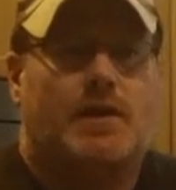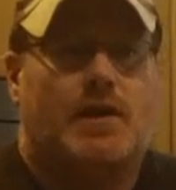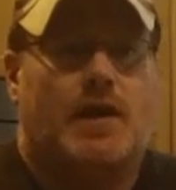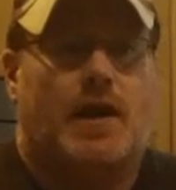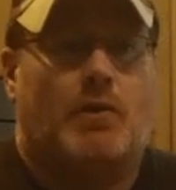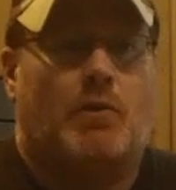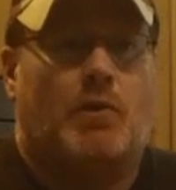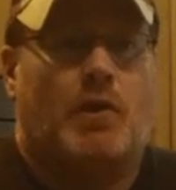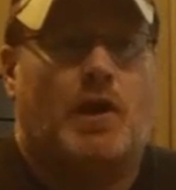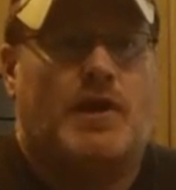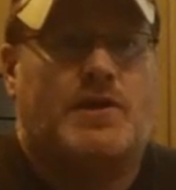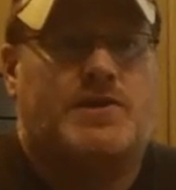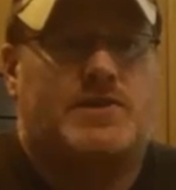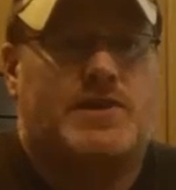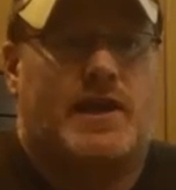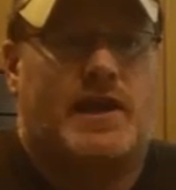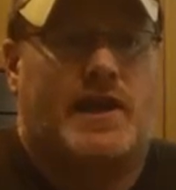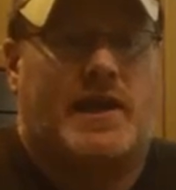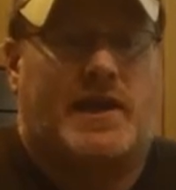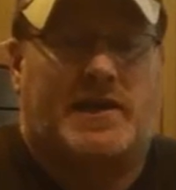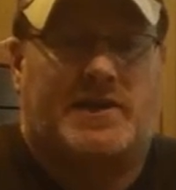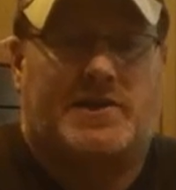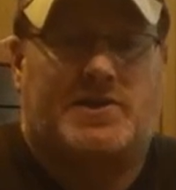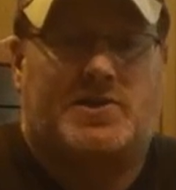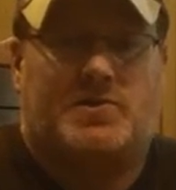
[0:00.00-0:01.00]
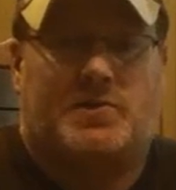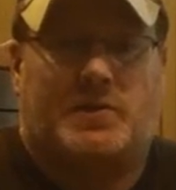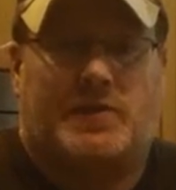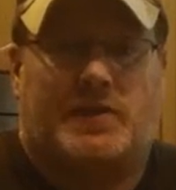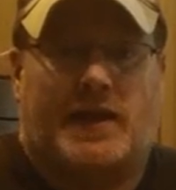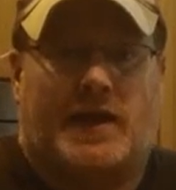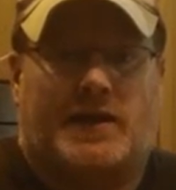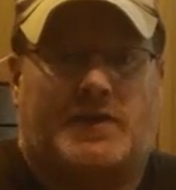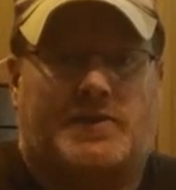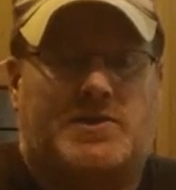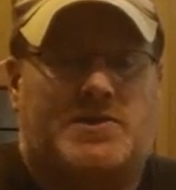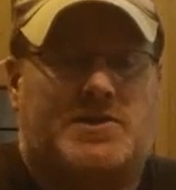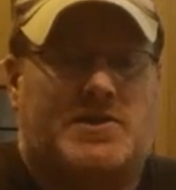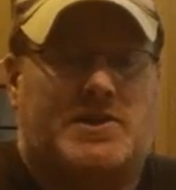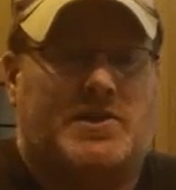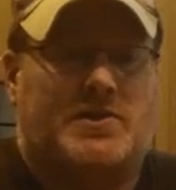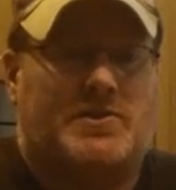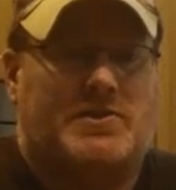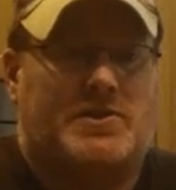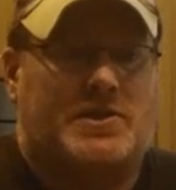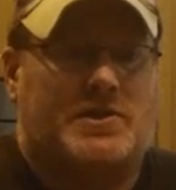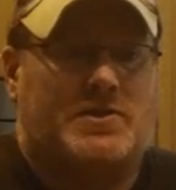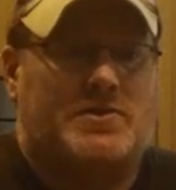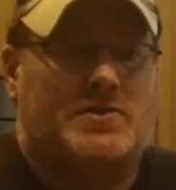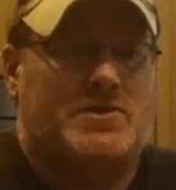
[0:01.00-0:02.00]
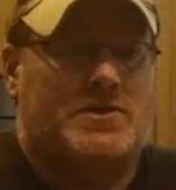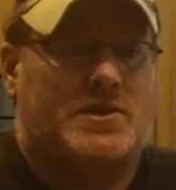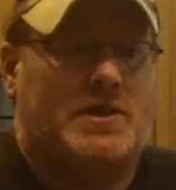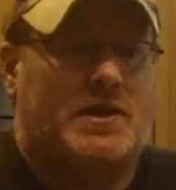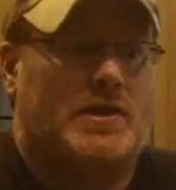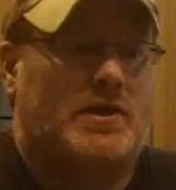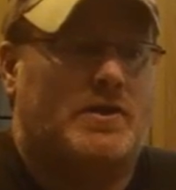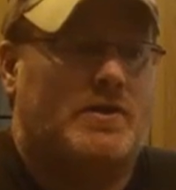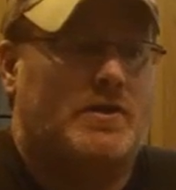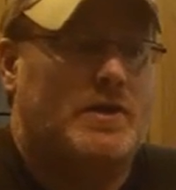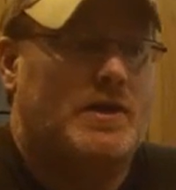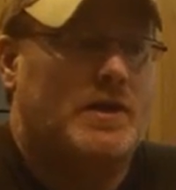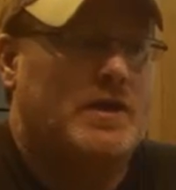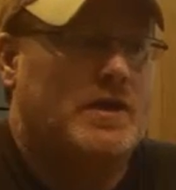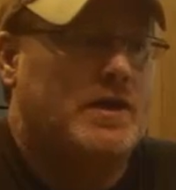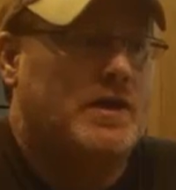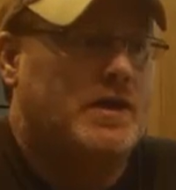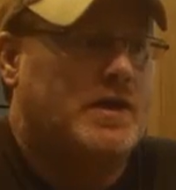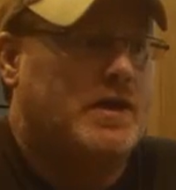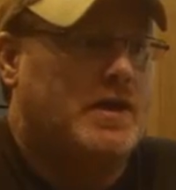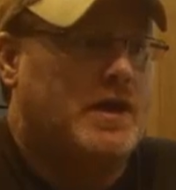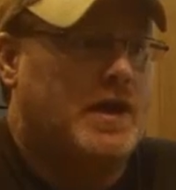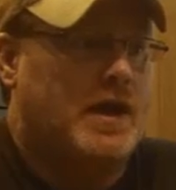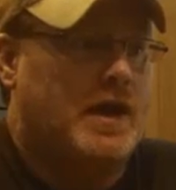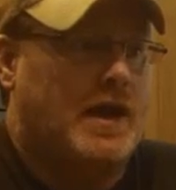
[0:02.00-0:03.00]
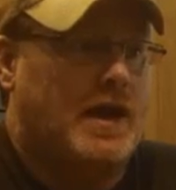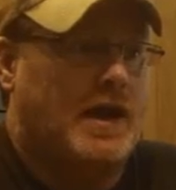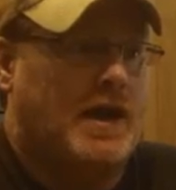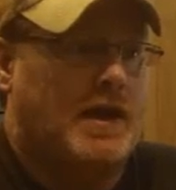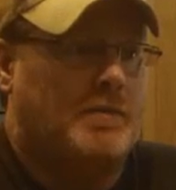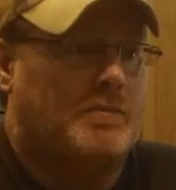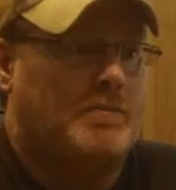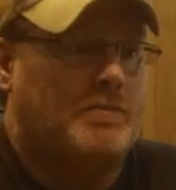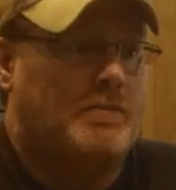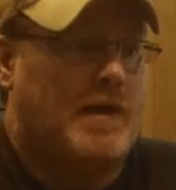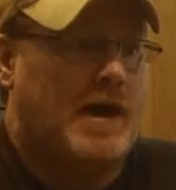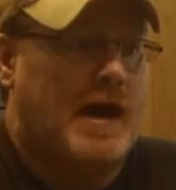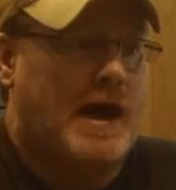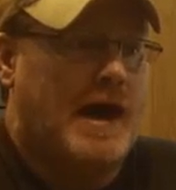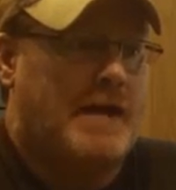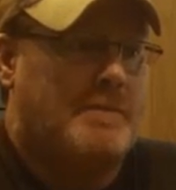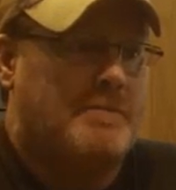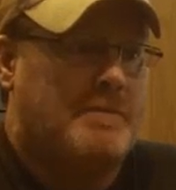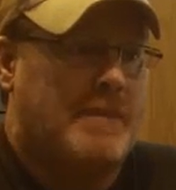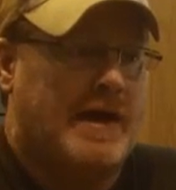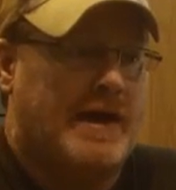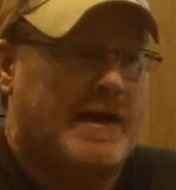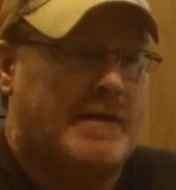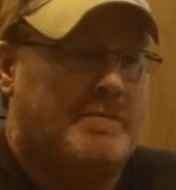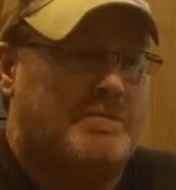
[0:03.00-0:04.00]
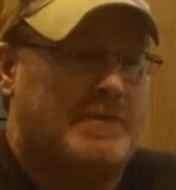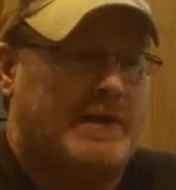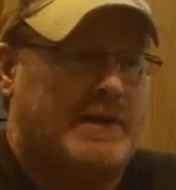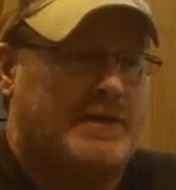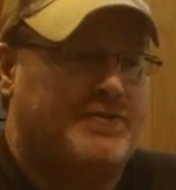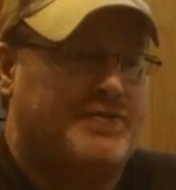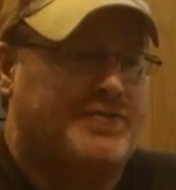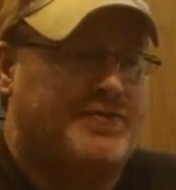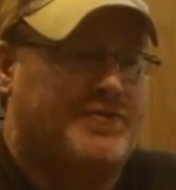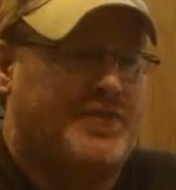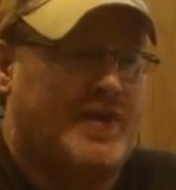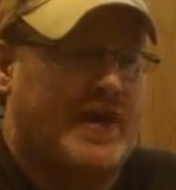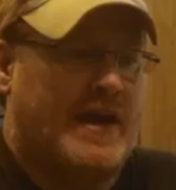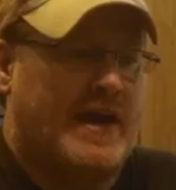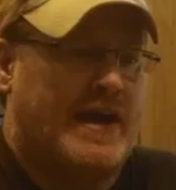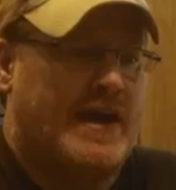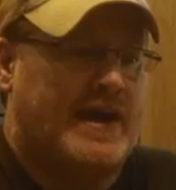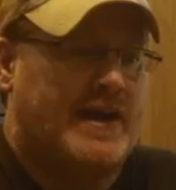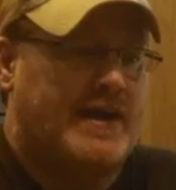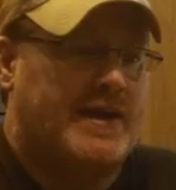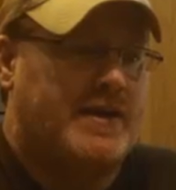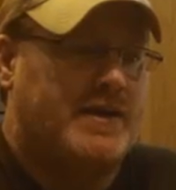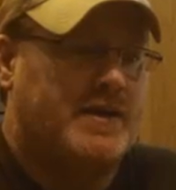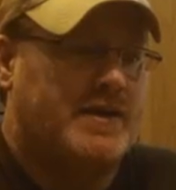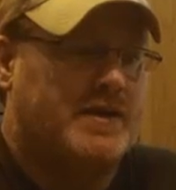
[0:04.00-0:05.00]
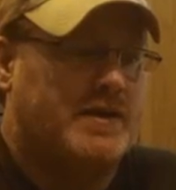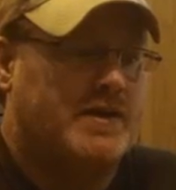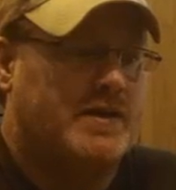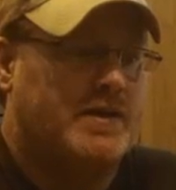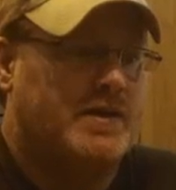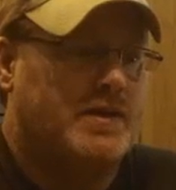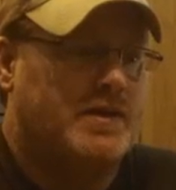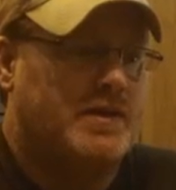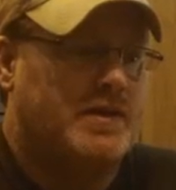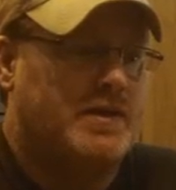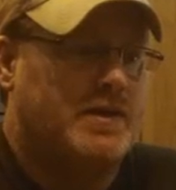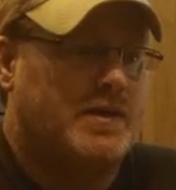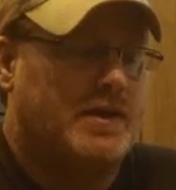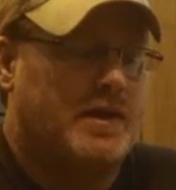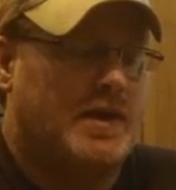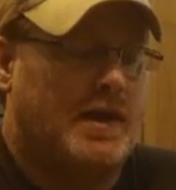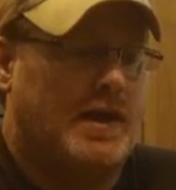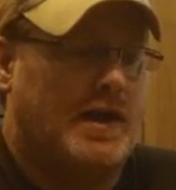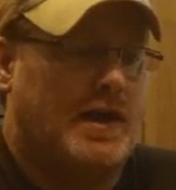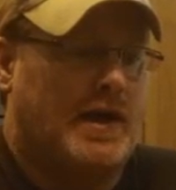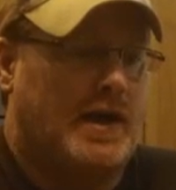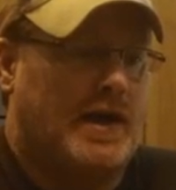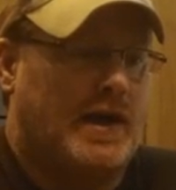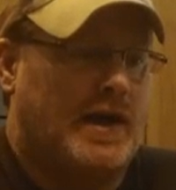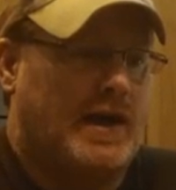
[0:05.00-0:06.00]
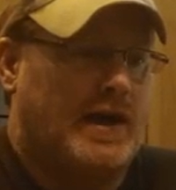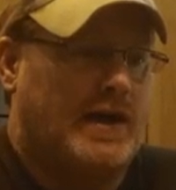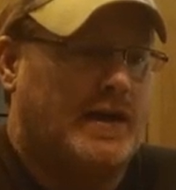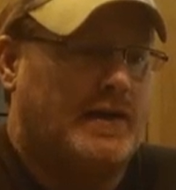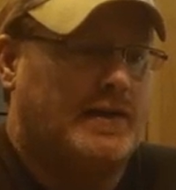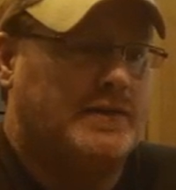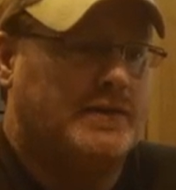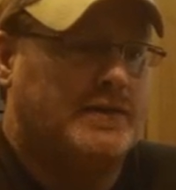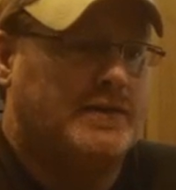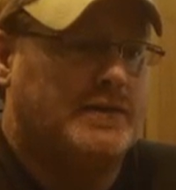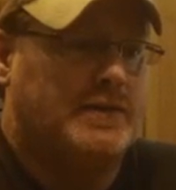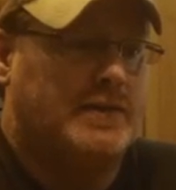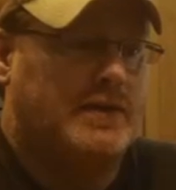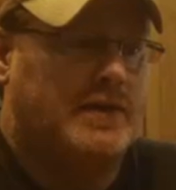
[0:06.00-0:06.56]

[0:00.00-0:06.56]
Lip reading: I want it to age without the CO2, so I'm not a big fan of,